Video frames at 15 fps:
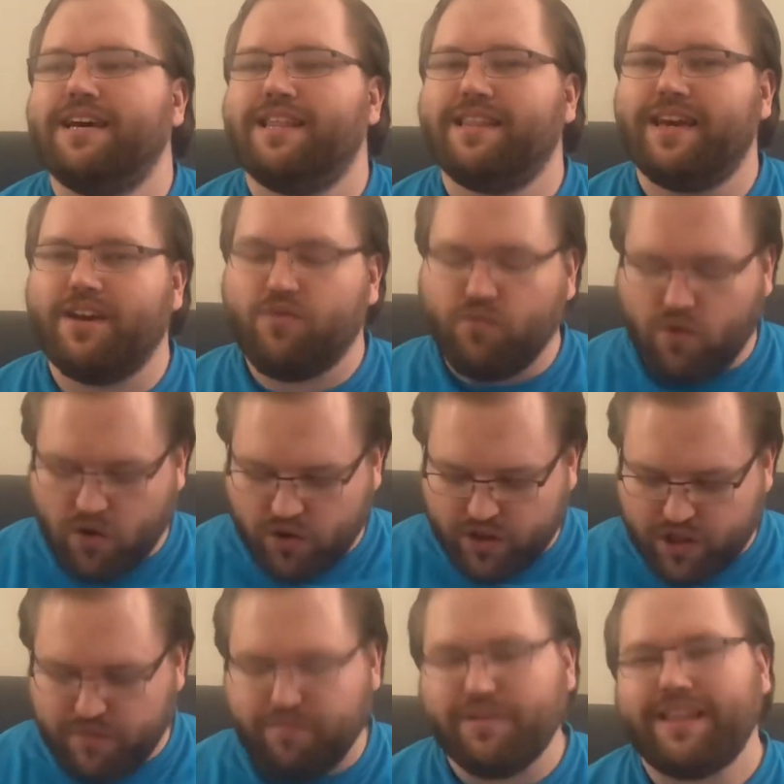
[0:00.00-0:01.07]
They wore
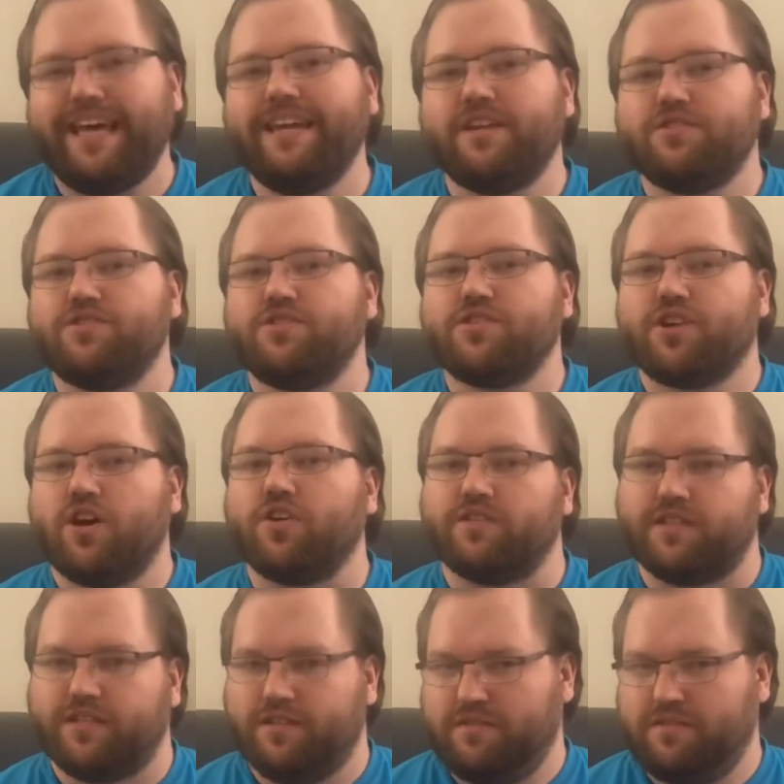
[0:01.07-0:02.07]
the plaited skirt,